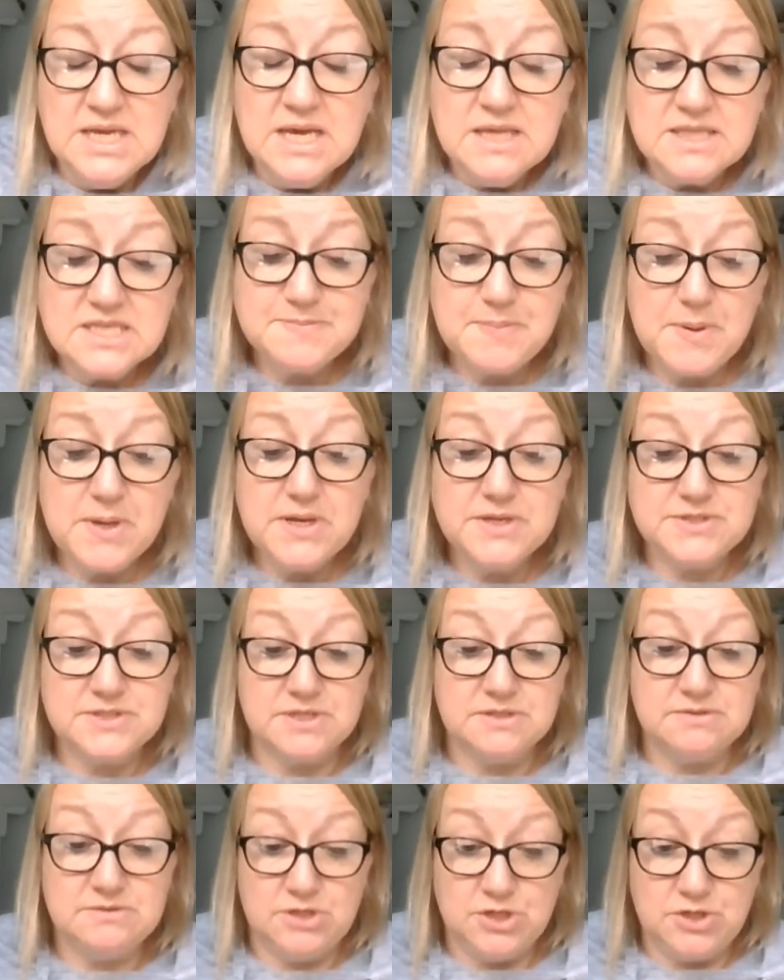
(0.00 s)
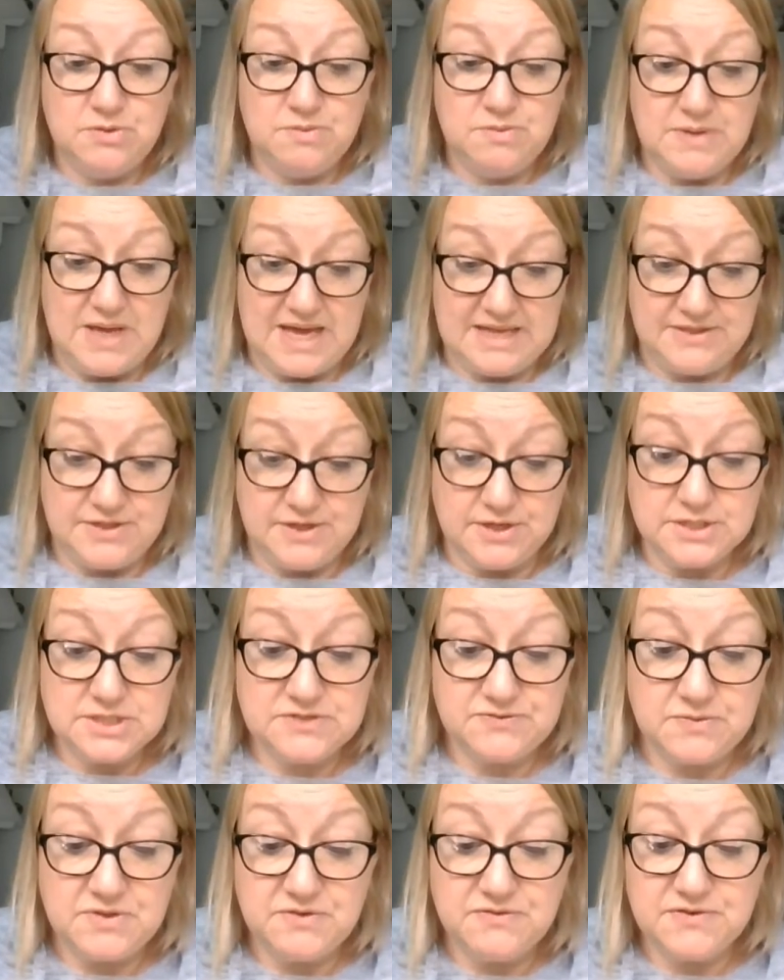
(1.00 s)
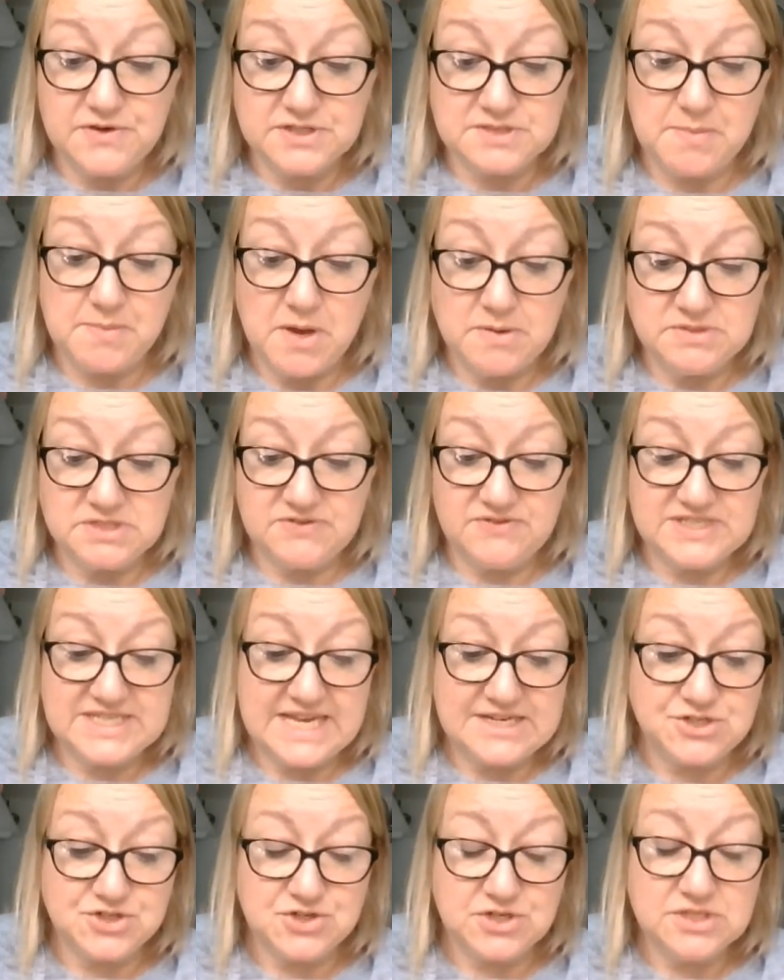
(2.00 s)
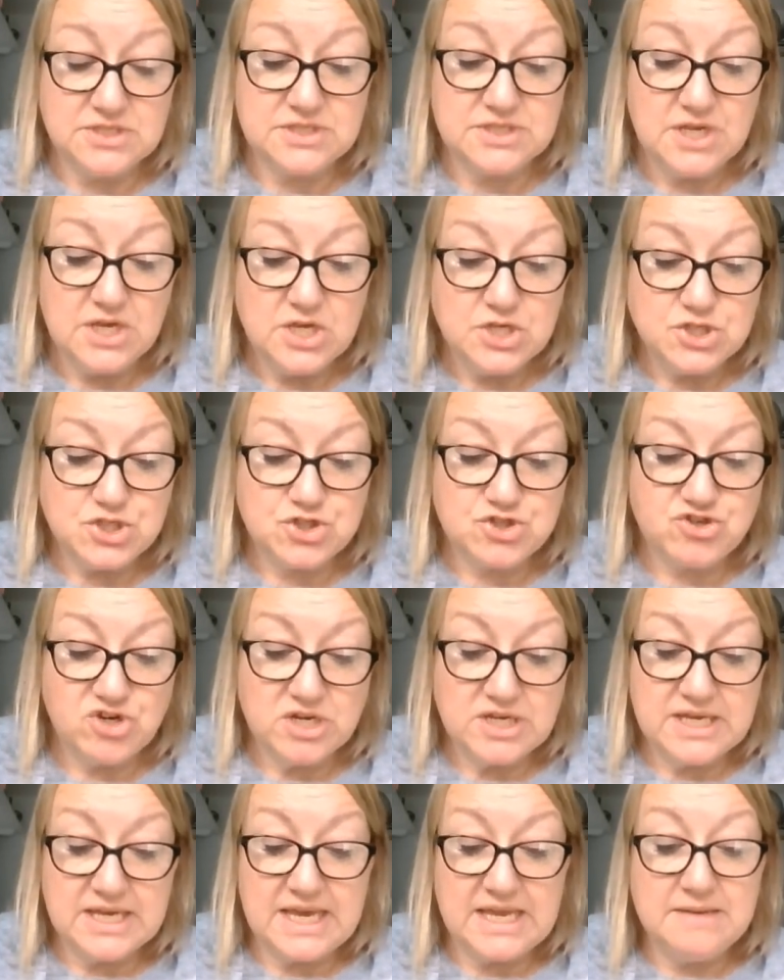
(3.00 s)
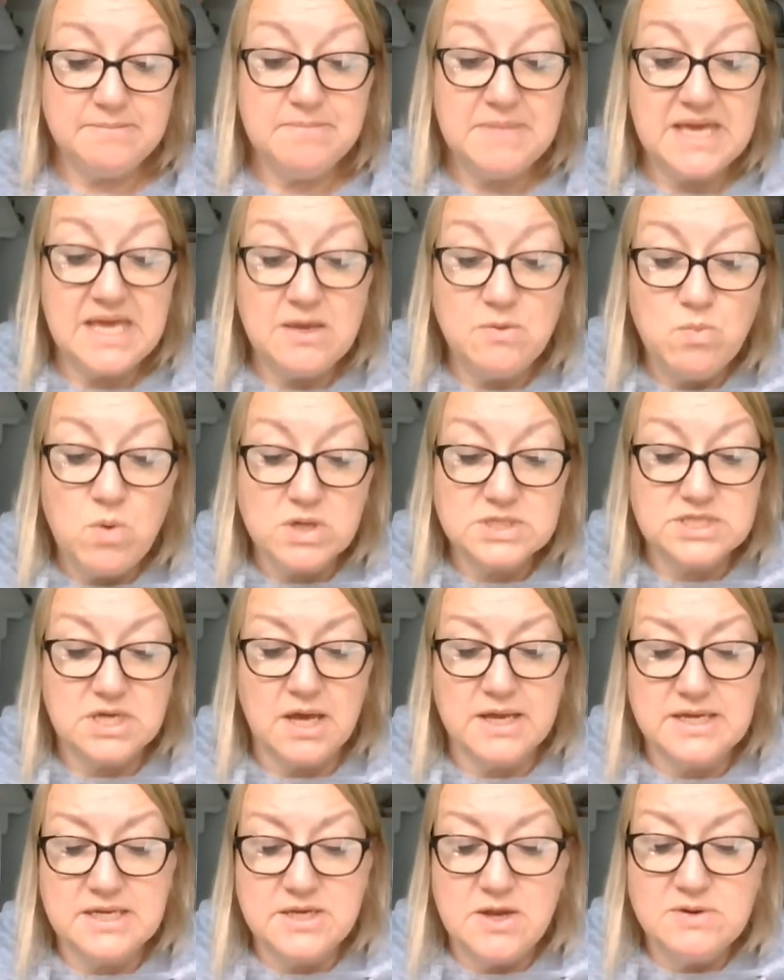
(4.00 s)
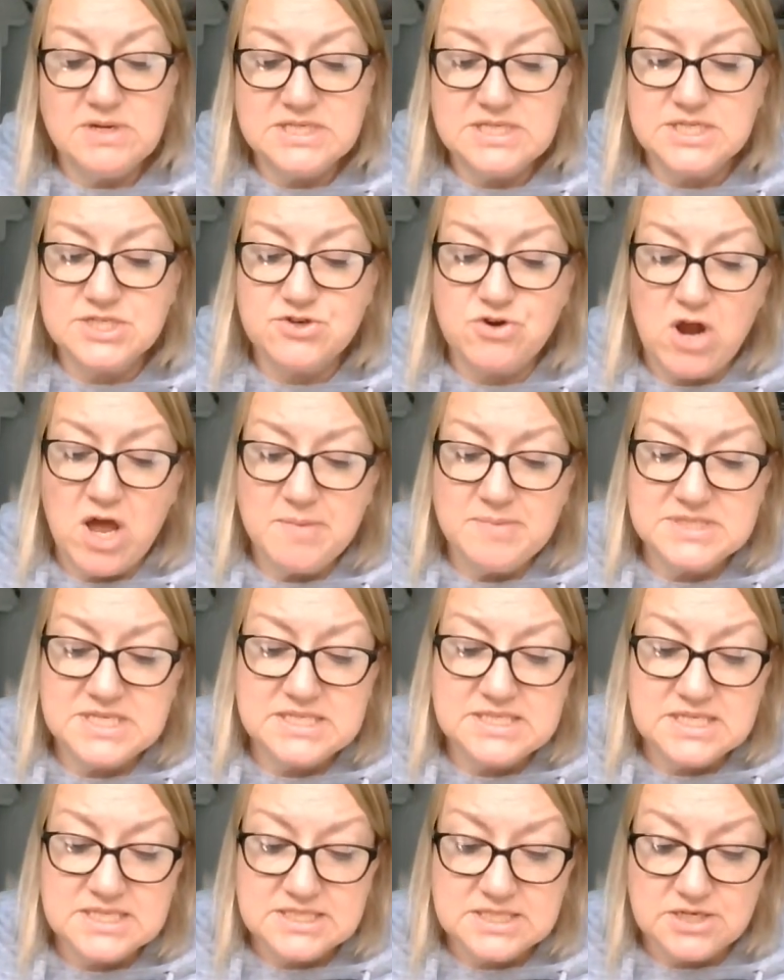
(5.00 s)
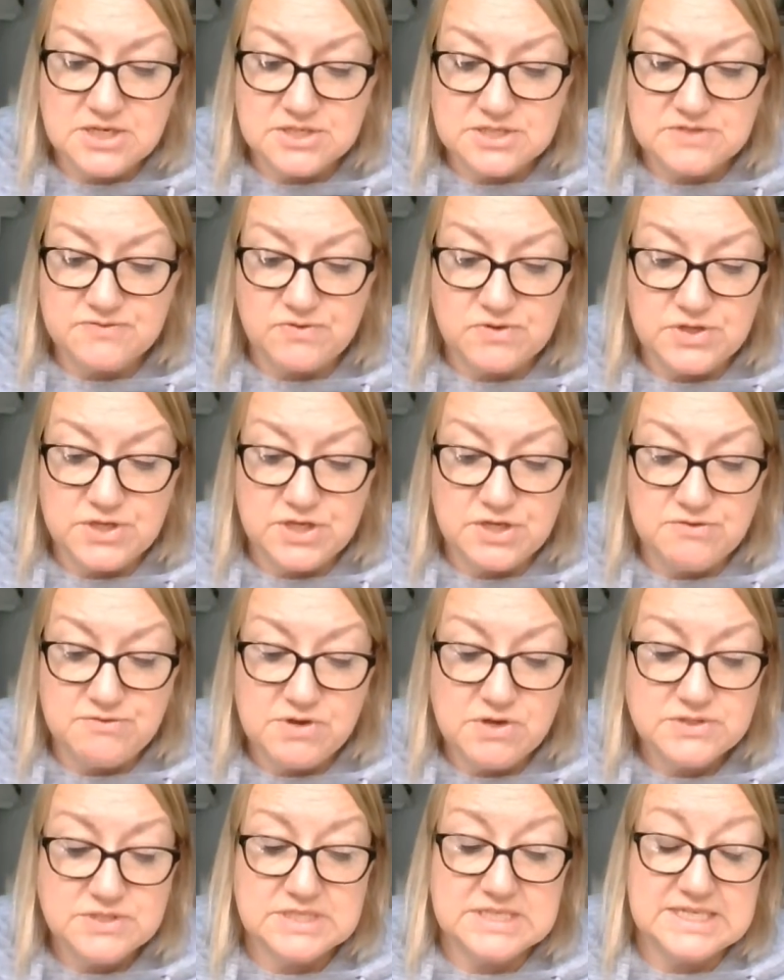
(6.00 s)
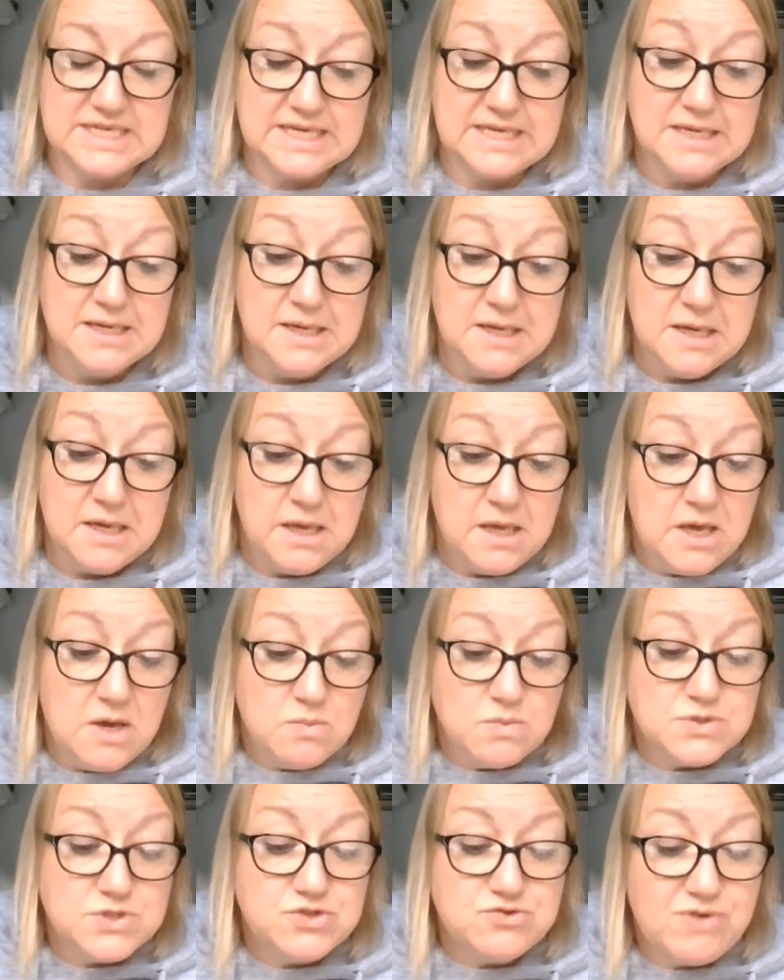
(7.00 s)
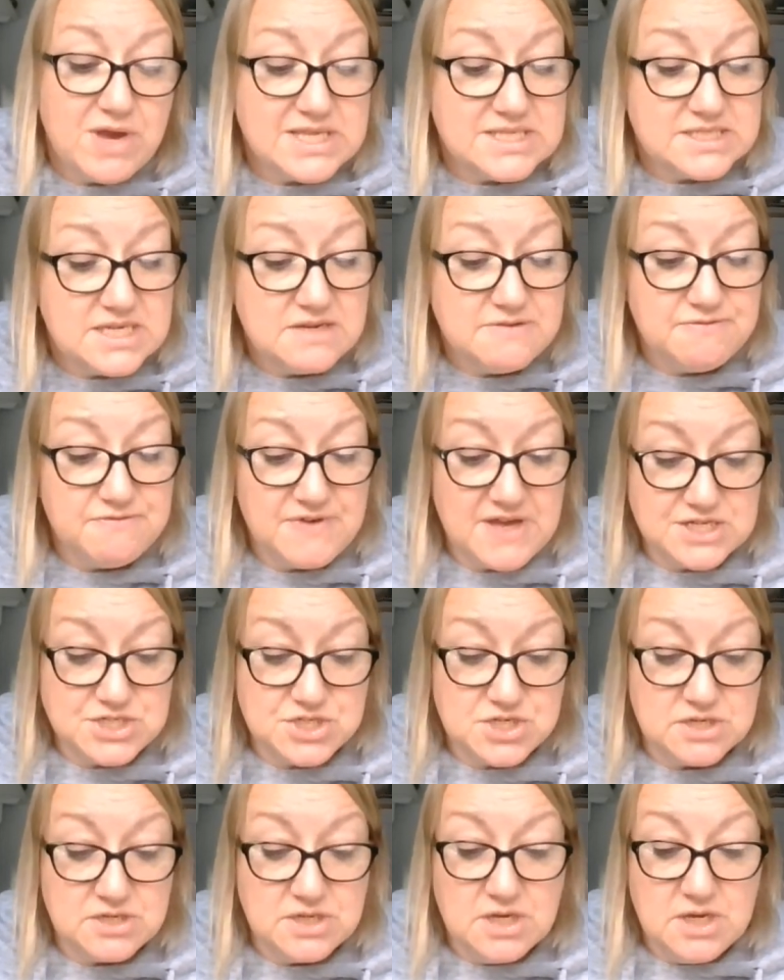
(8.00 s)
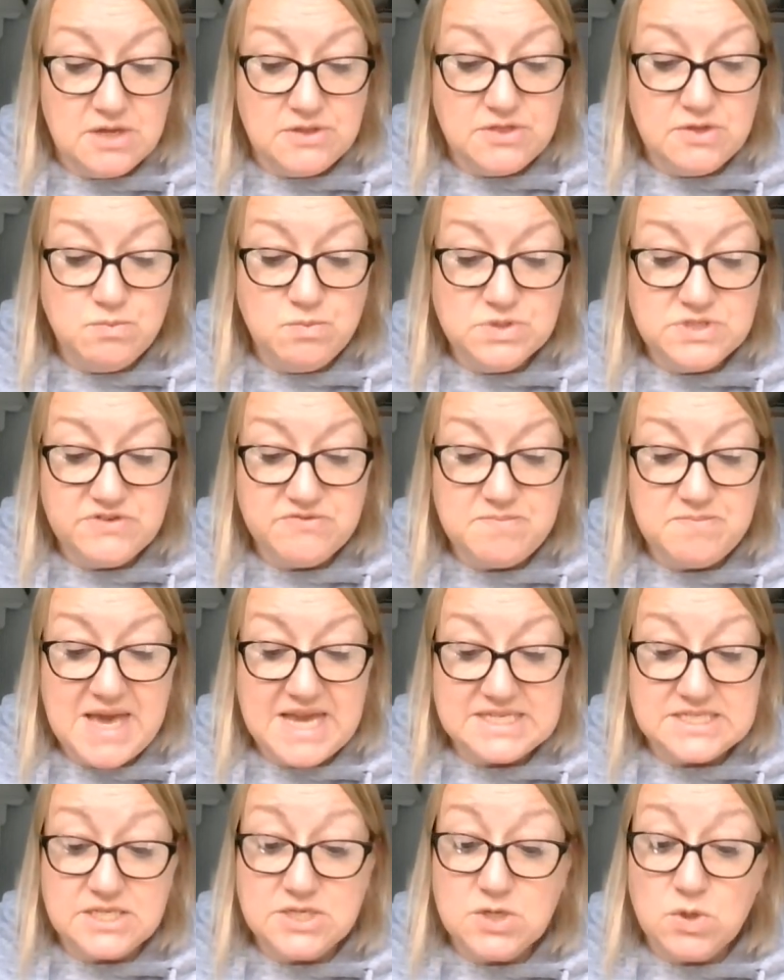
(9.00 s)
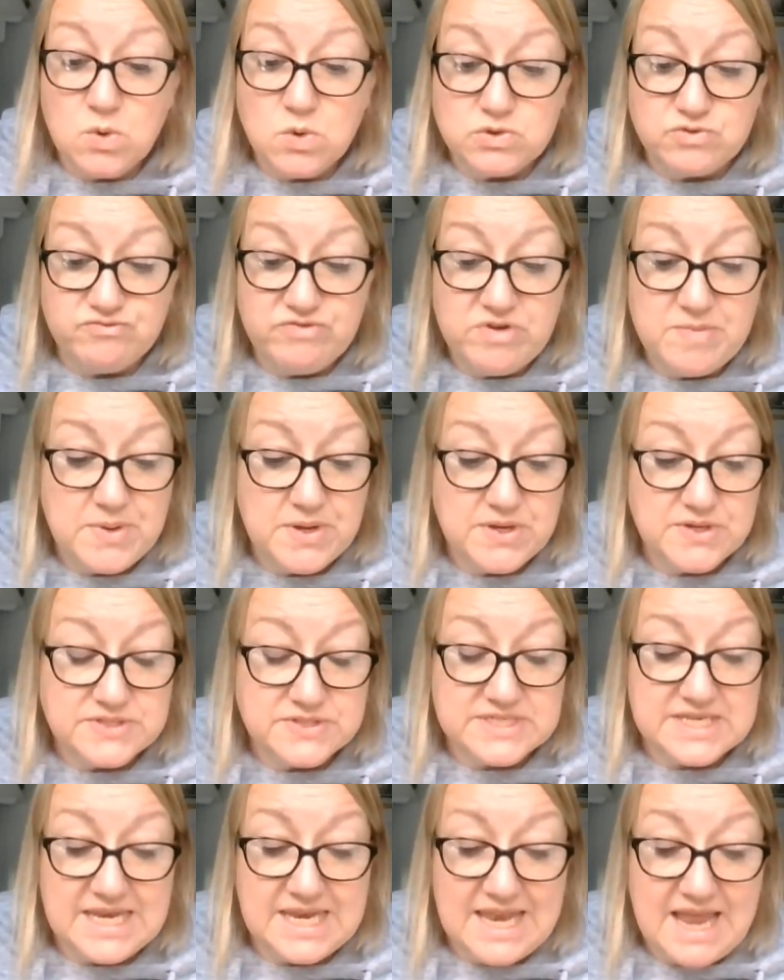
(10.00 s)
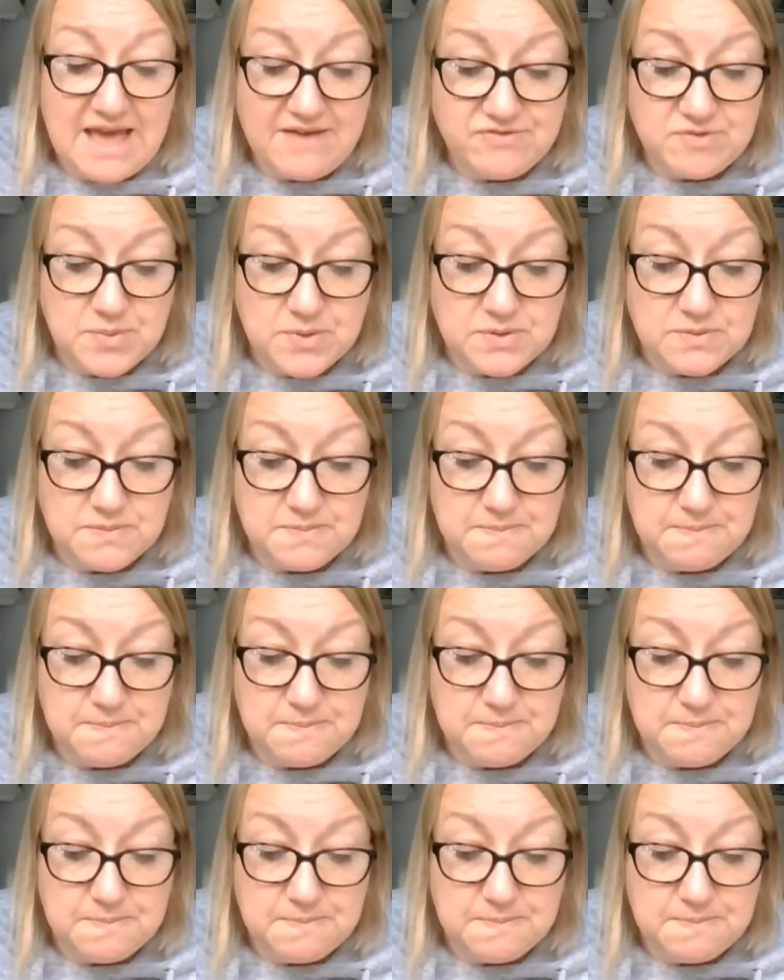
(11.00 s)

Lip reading: This person, who had thus, from the first moment of his entrance, struck in me what I can only describe as a disgustful curiosity, was dressed in a fashion that would have made an ordinary person laughable.